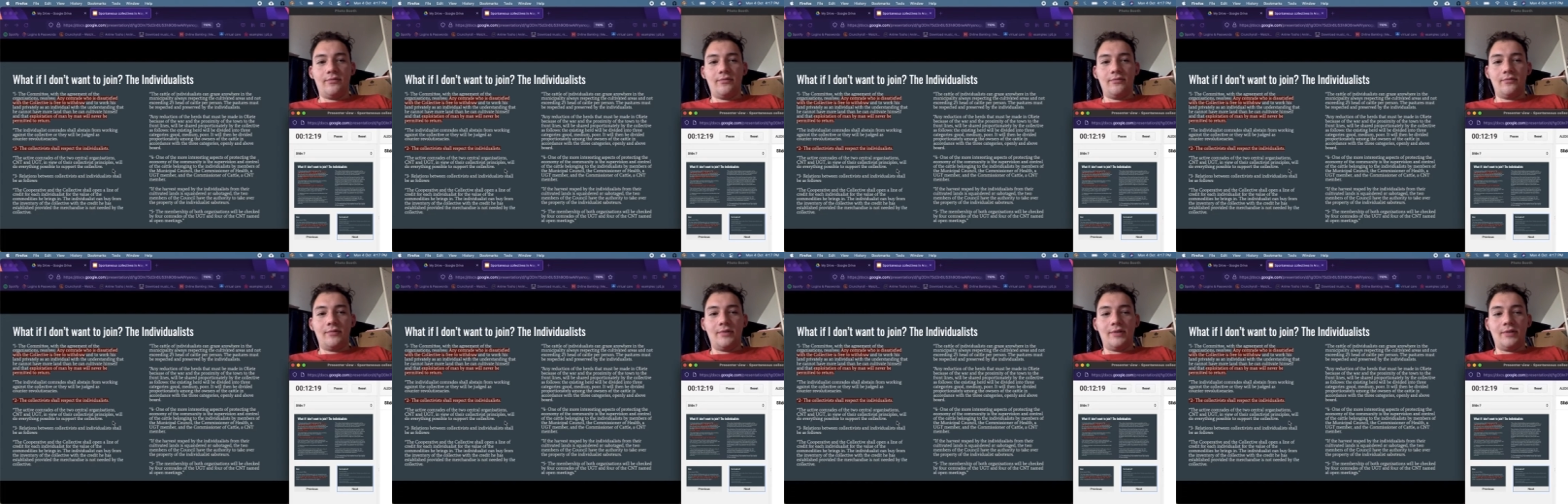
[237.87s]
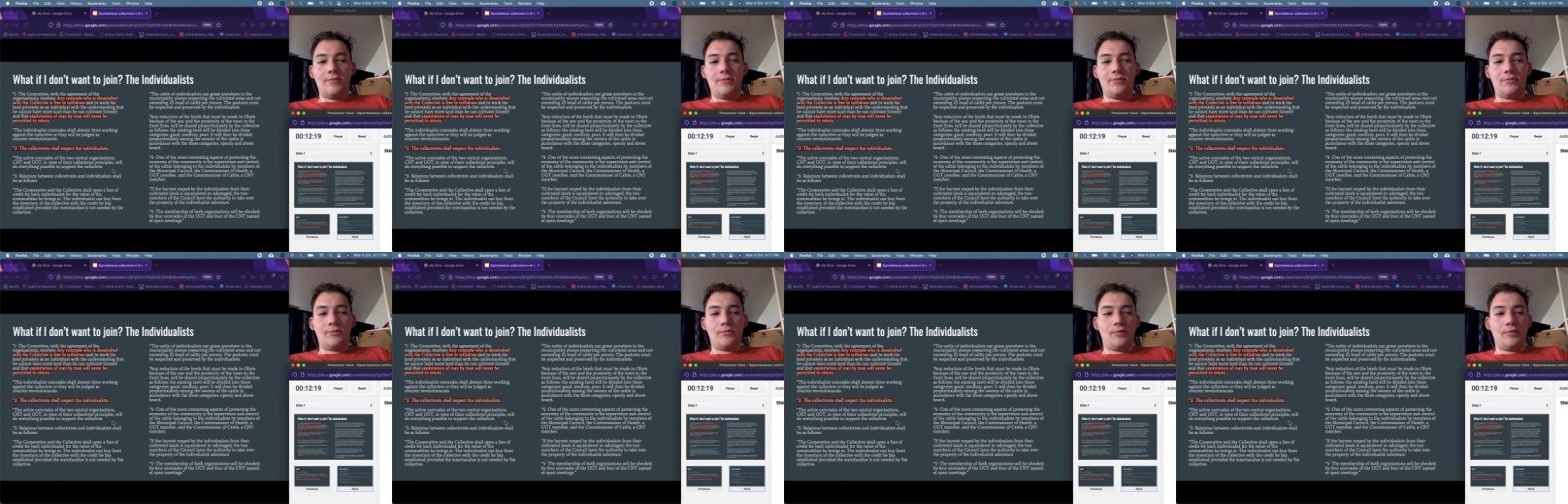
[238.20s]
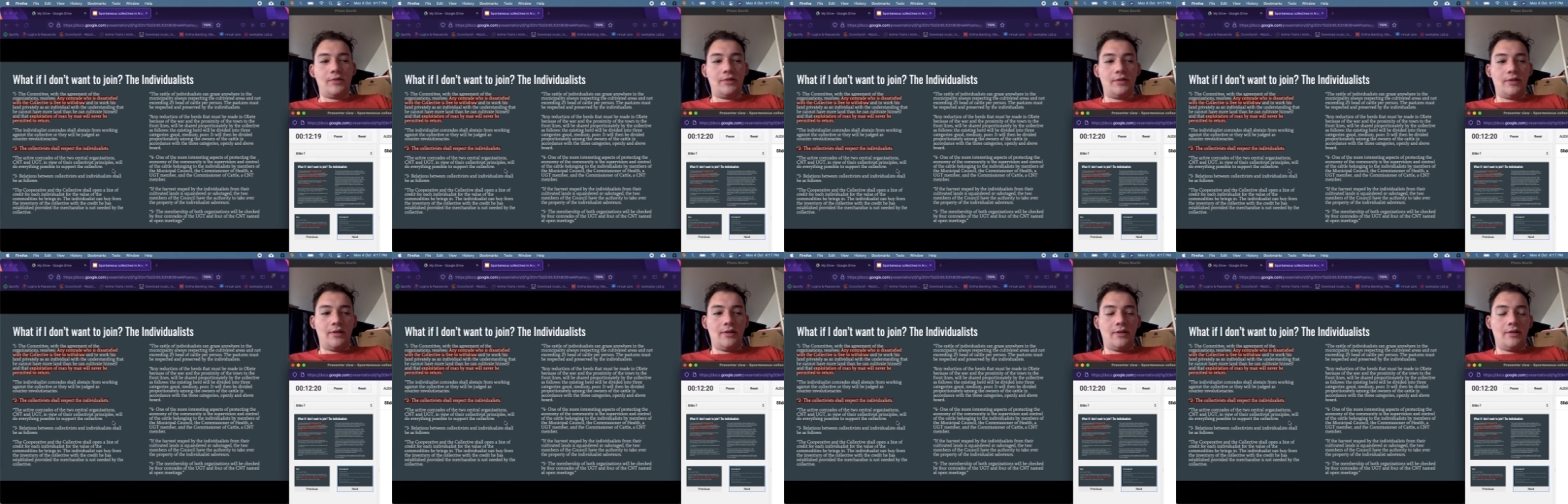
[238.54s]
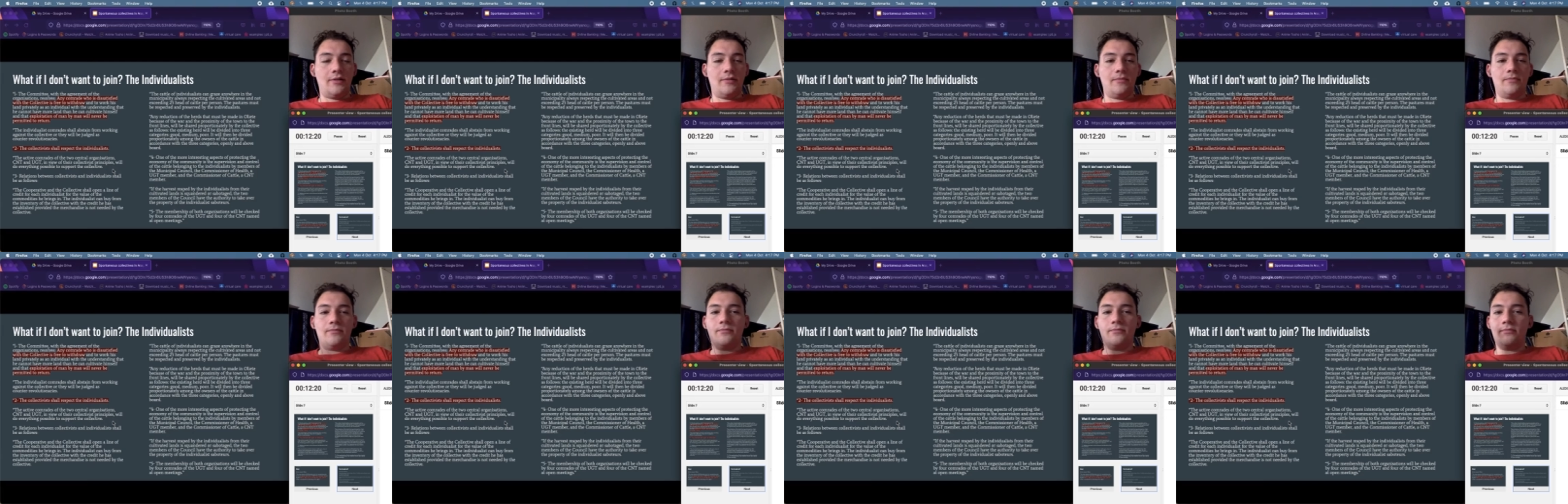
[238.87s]
Seems risky.
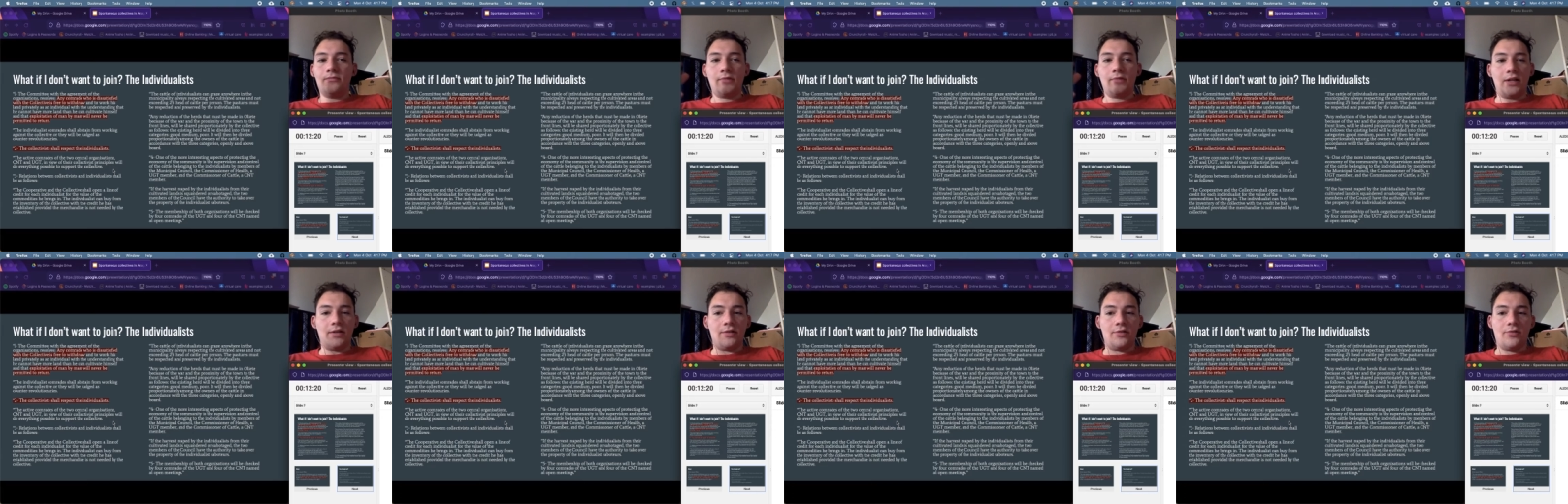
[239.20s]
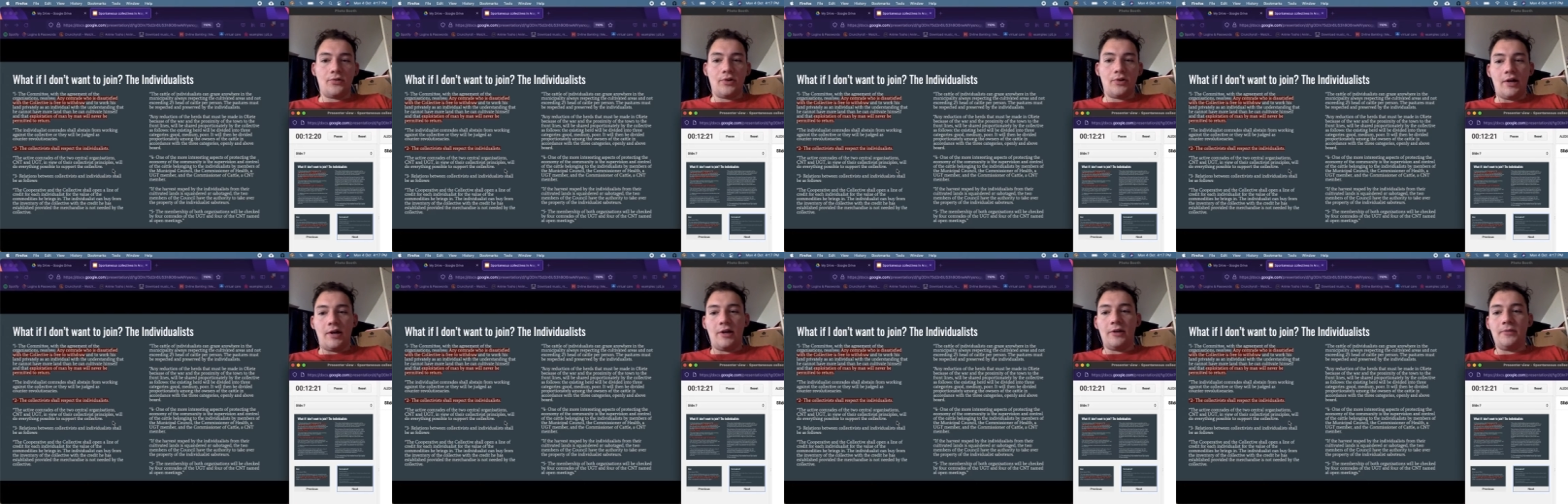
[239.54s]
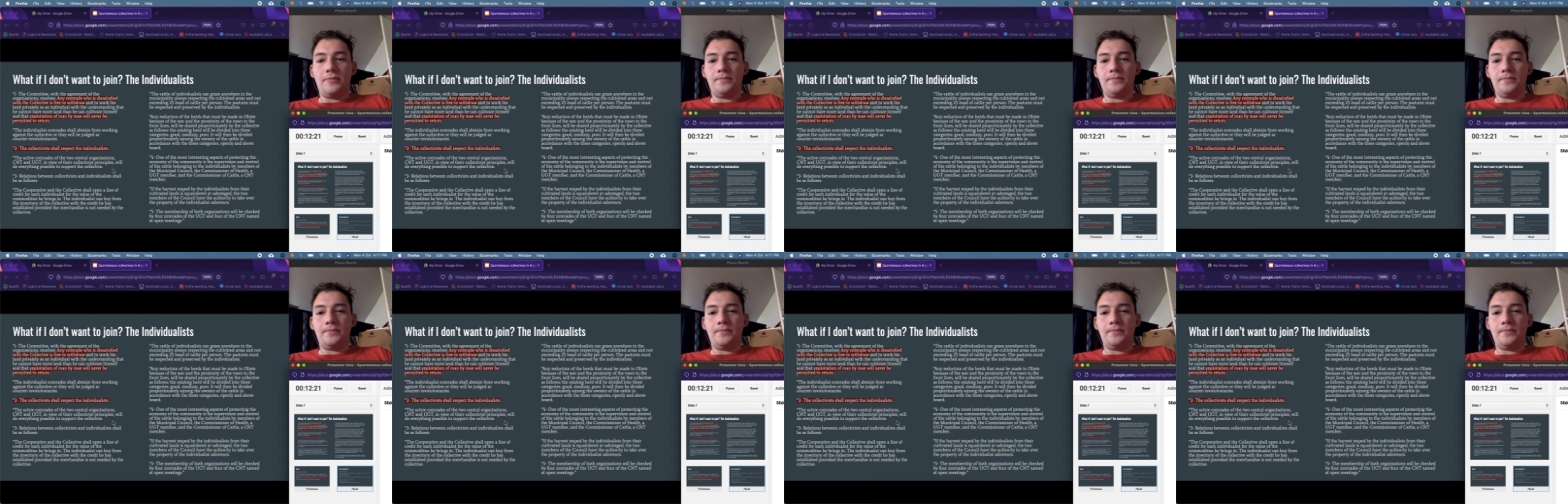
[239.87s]
That's okay.